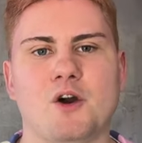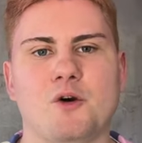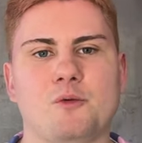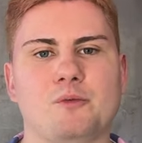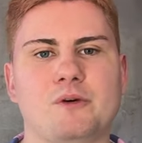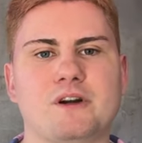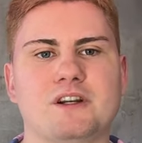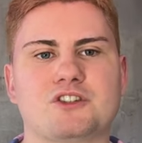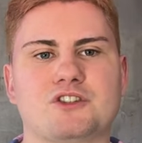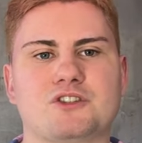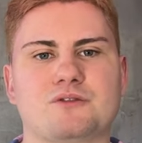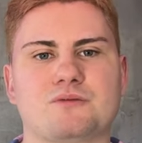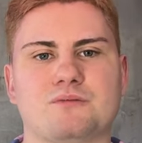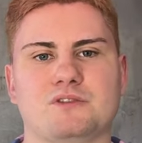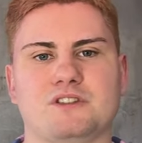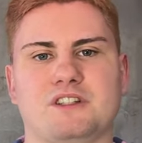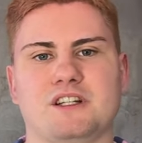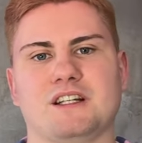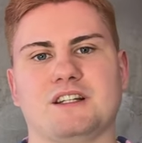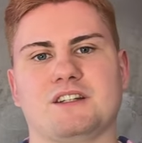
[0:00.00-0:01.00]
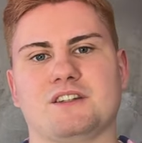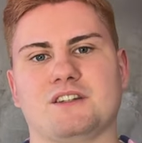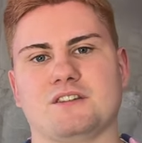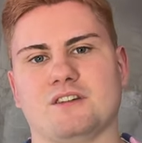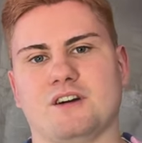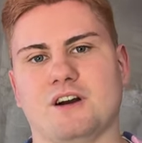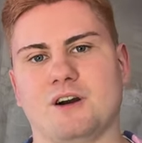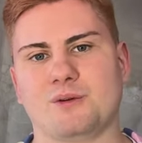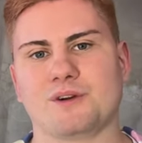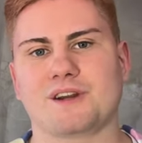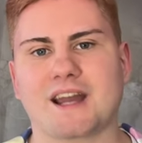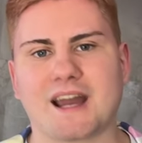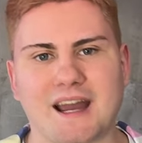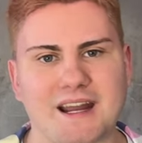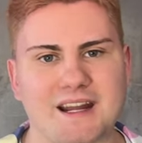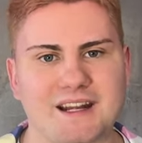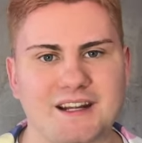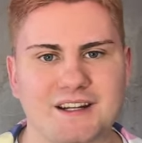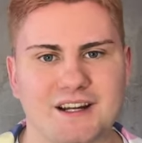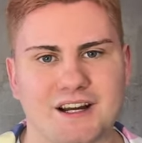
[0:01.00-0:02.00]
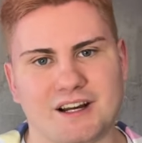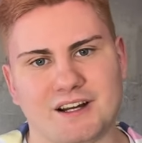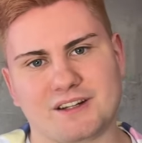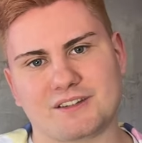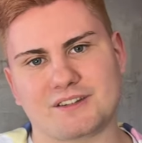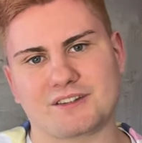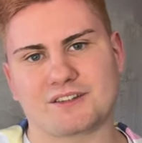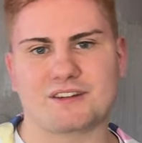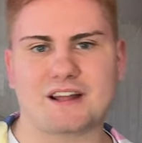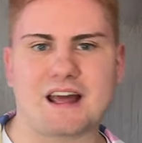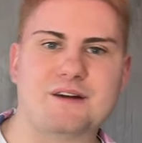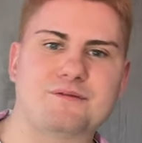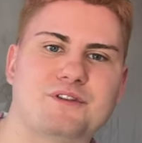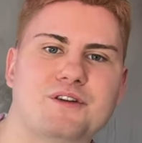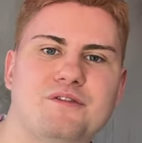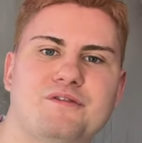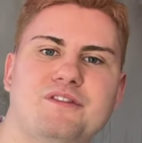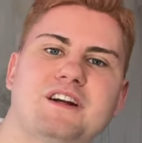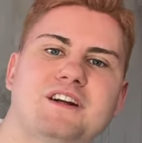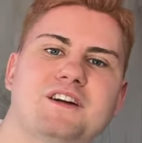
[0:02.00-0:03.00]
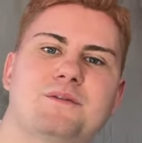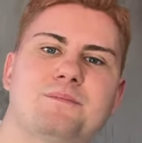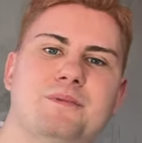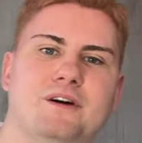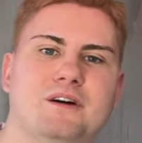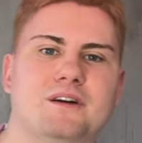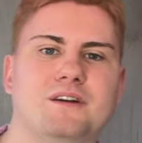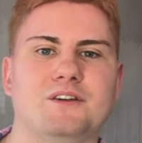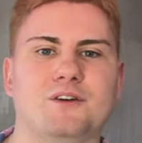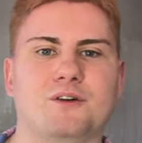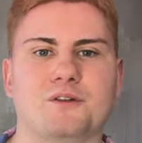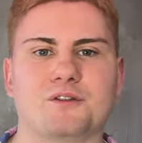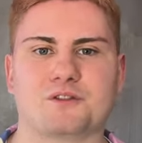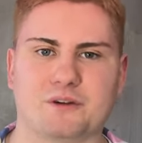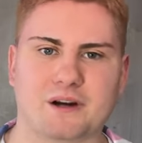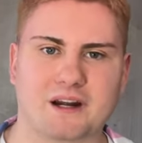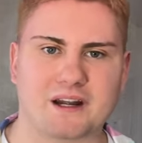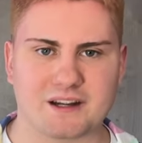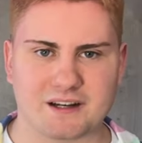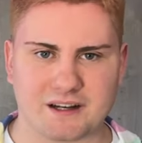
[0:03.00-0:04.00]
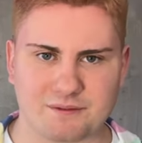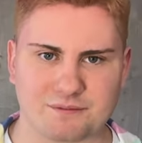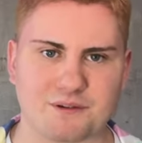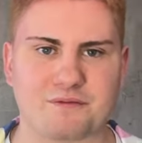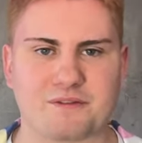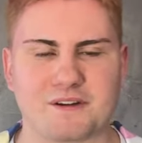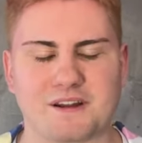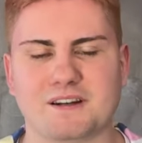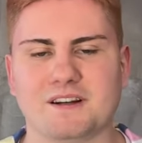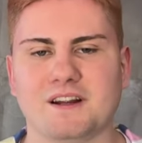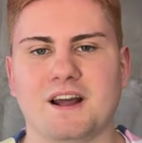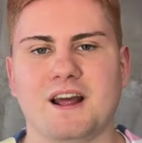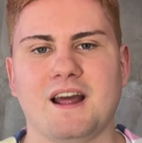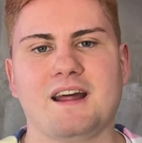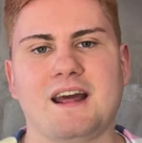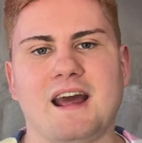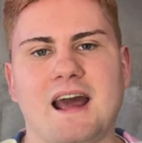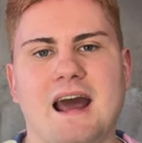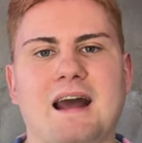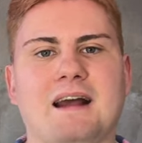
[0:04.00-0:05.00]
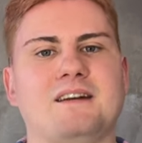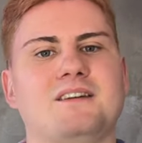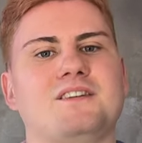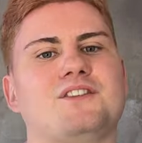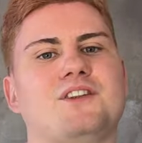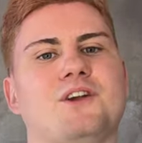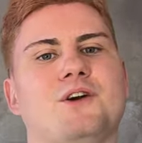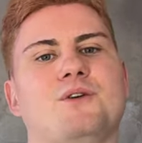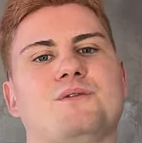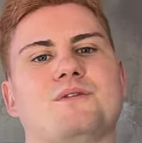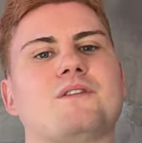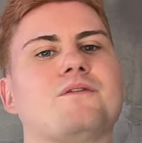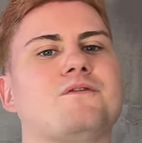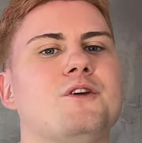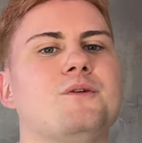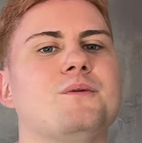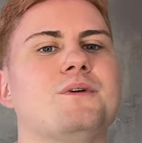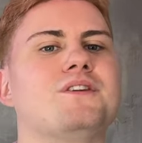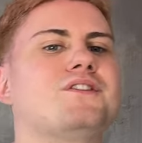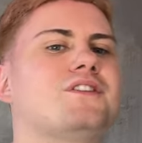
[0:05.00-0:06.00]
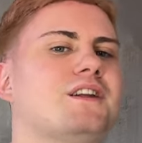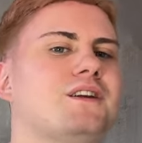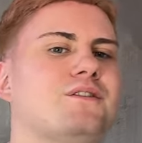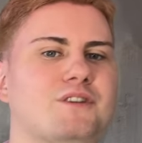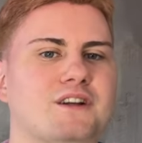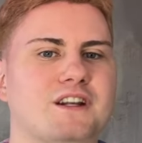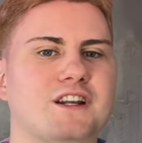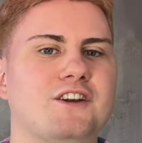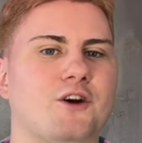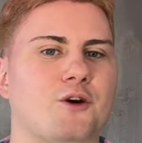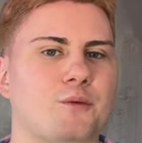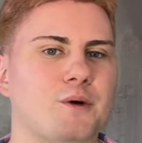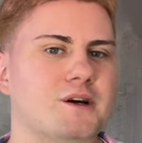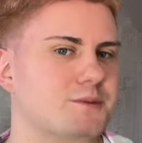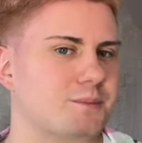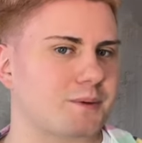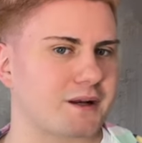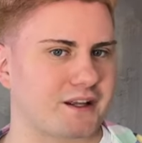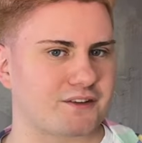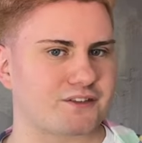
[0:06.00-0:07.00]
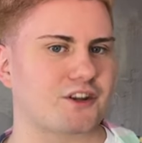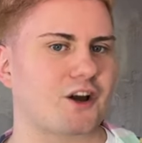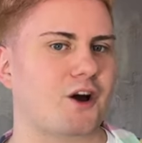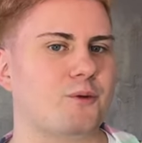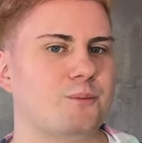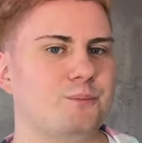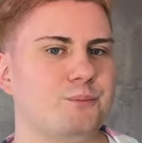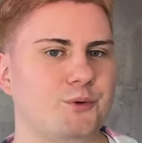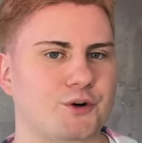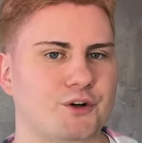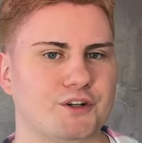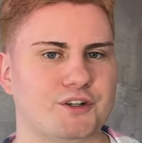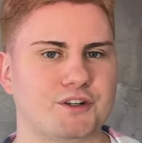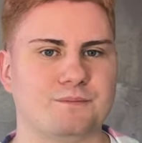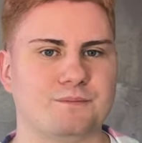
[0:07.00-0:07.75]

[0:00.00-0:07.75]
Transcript: which did okay at everything, but not great at everything, and so reviewers didn't really know where to place the HomePod.